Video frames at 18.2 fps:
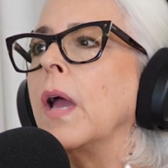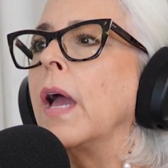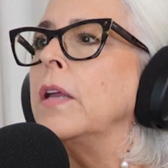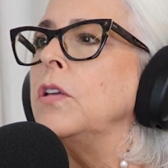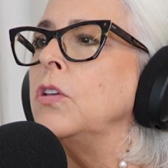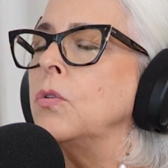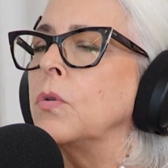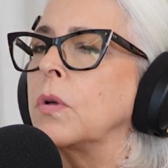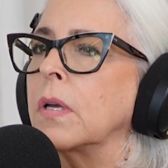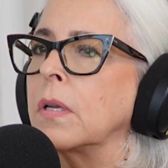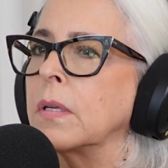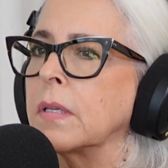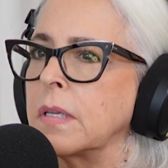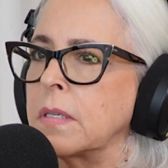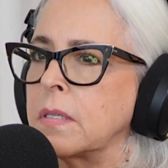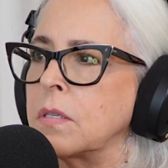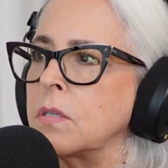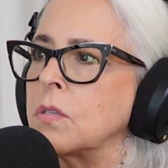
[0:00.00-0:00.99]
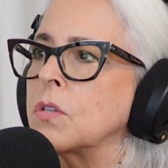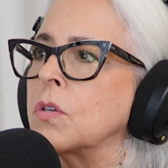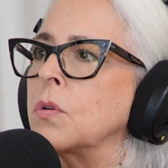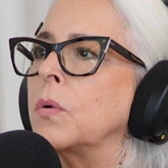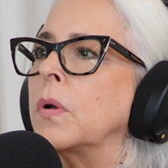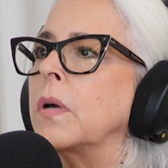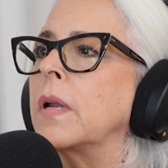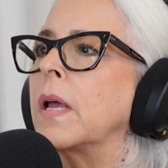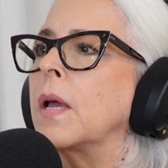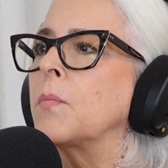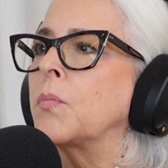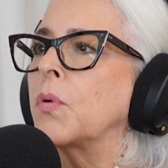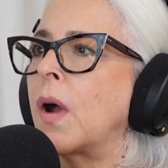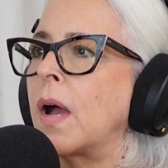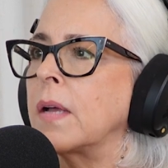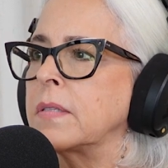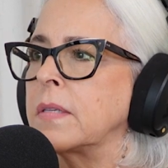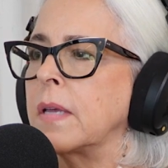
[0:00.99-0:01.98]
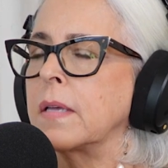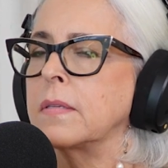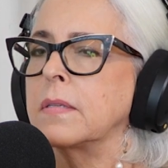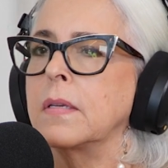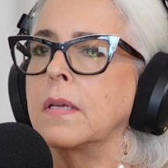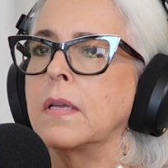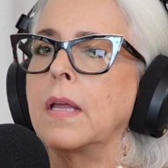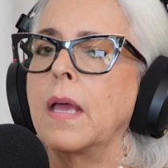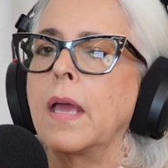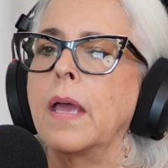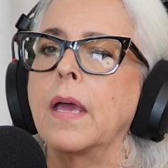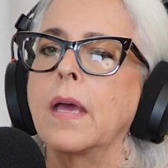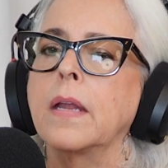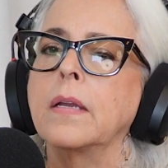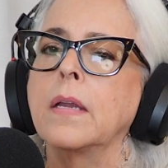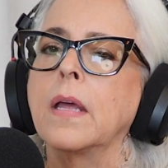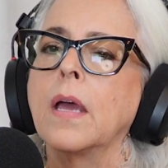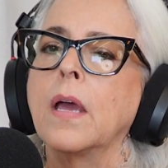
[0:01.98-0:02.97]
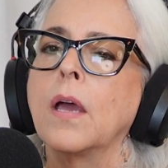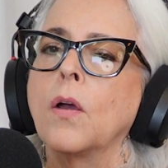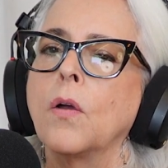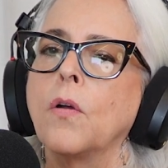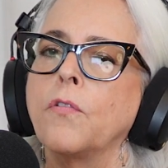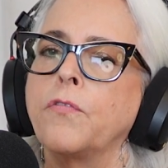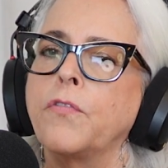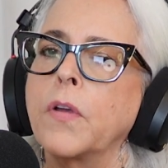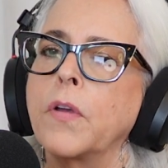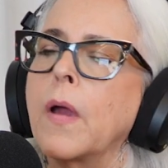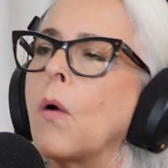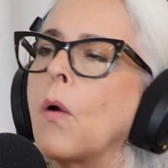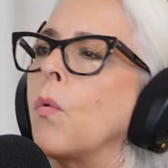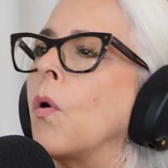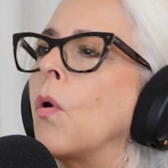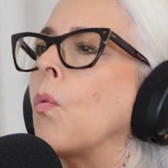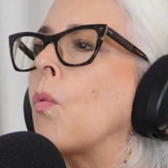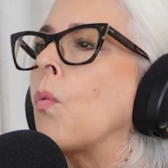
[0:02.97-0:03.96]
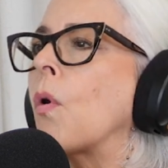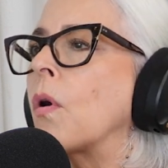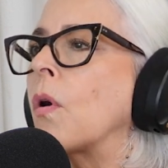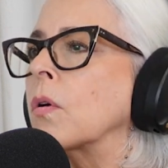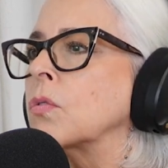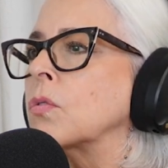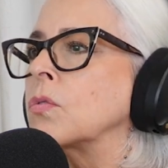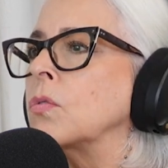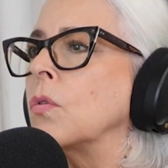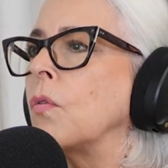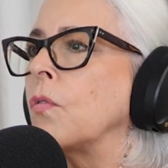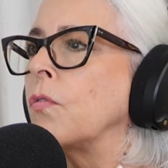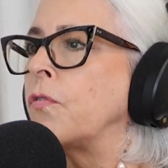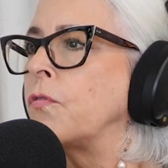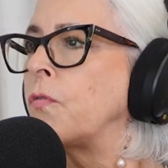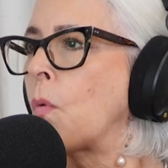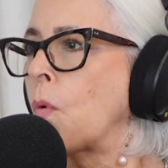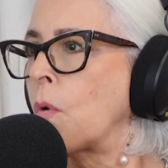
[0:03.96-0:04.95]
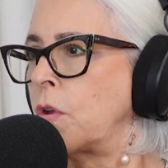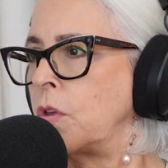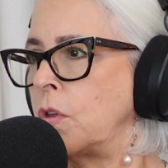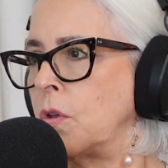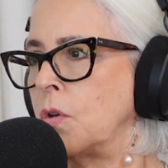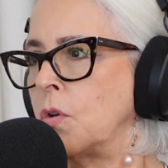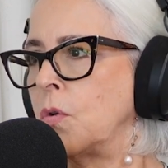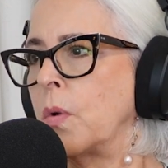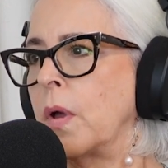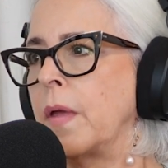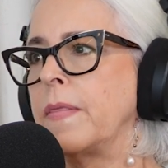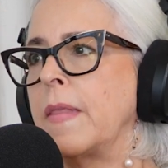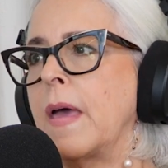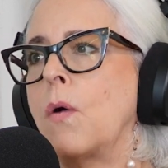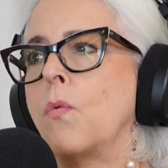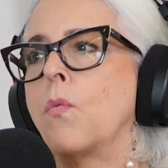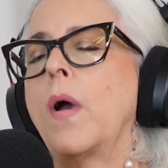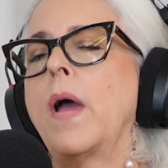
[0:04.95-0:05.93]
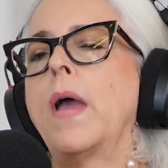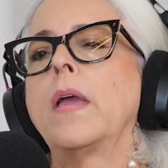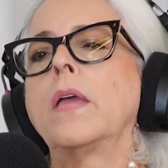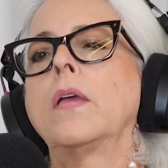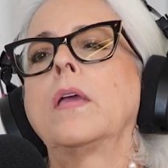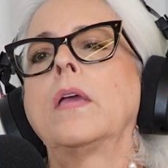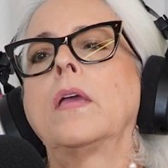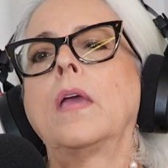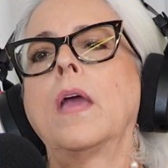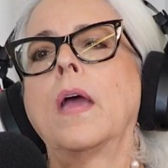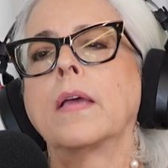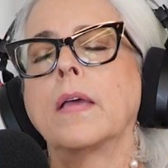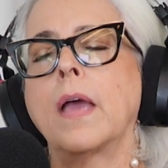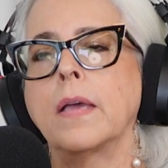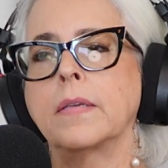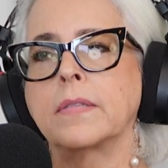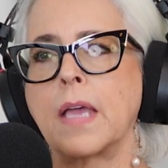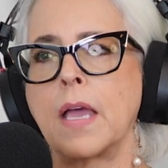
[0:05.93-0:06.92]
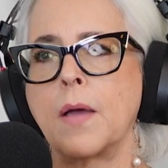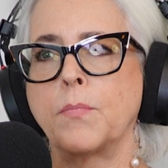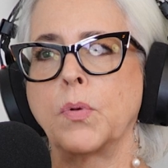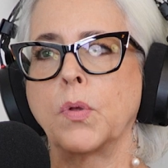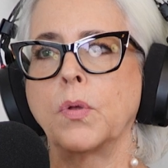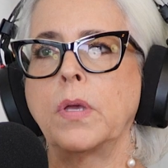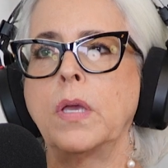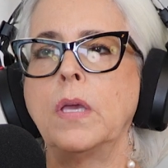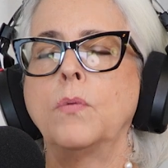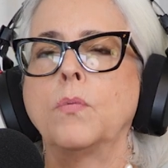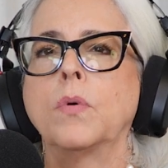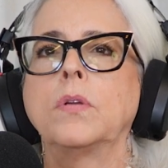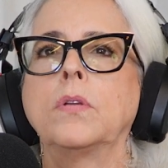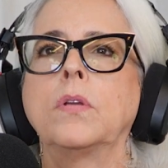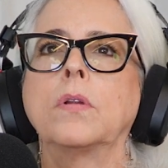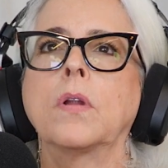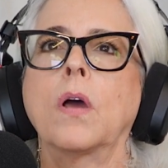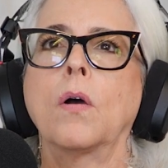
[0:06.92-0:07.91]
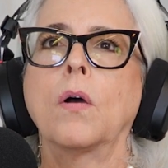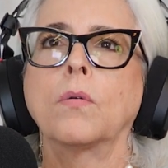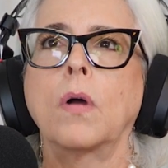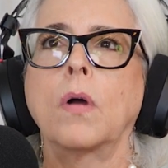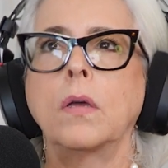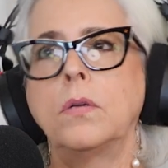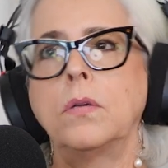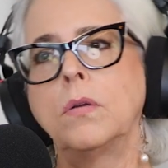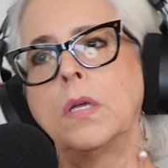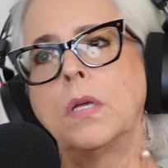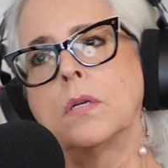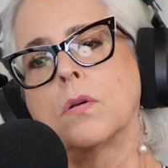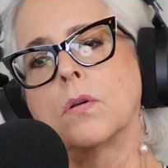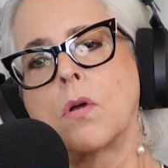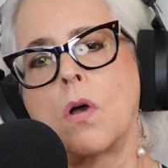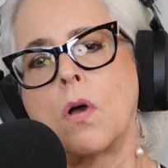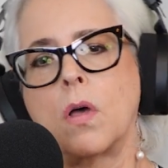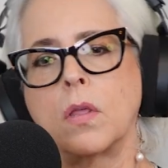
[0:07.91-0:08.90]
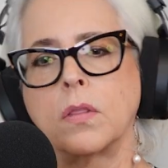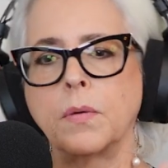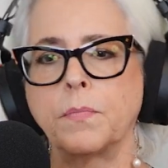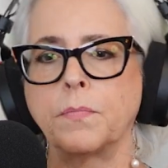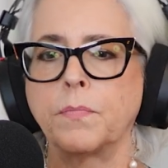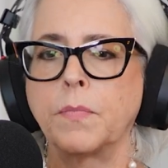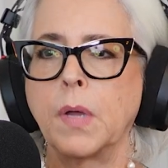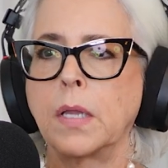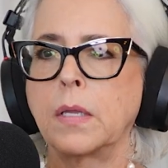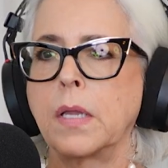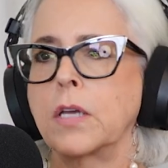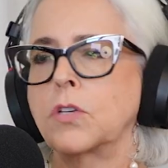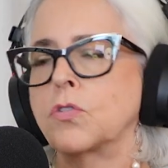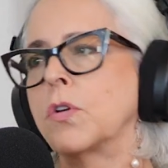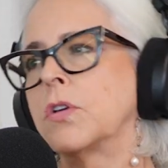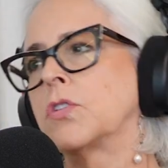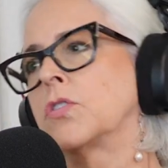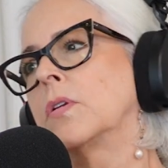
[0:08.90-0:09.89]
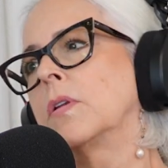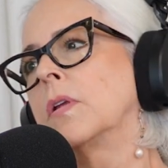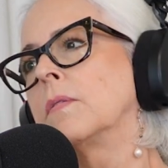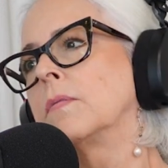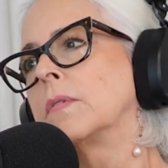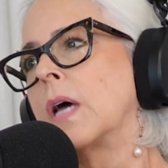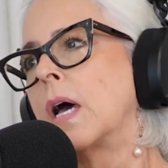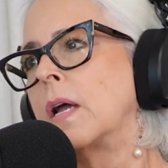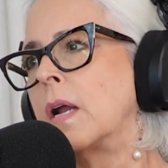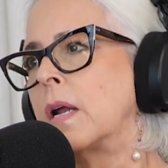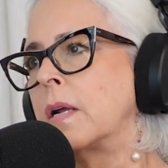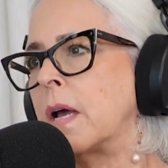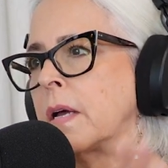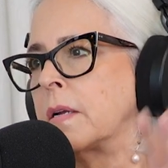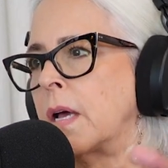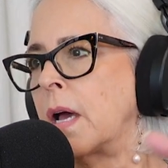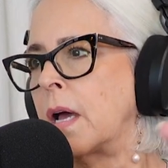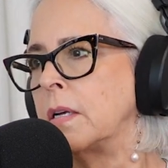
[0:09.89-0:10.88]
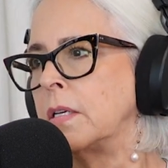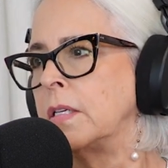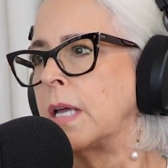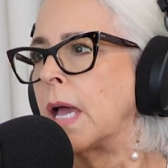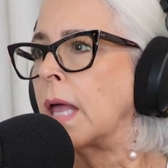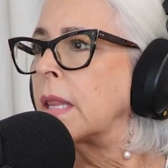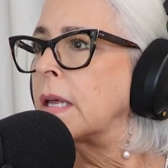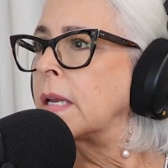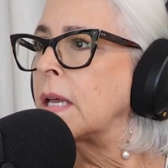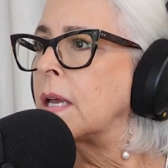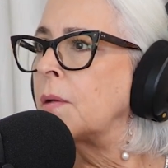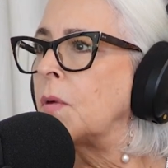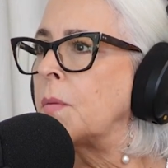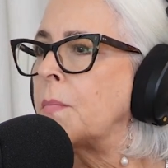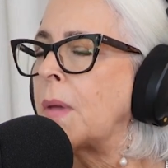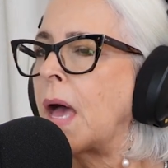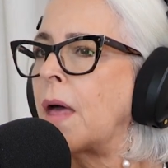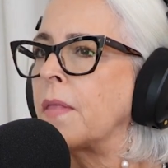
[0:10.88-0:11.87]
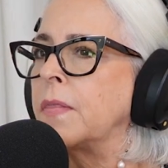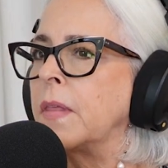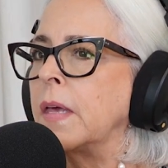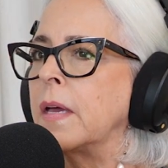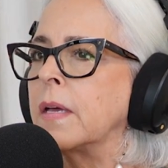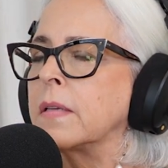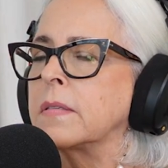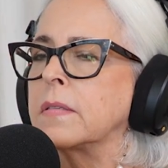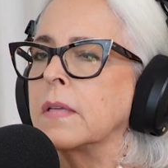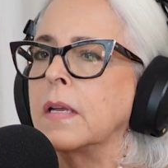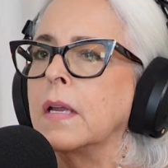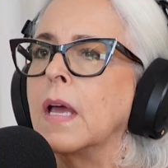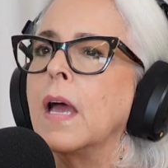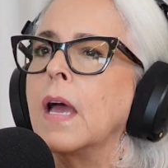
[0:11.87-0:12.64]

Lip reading: And you can listen to it and process it and figure out what works for you in that way. Example, he would, you need to call the electrician and and yell at him about this. And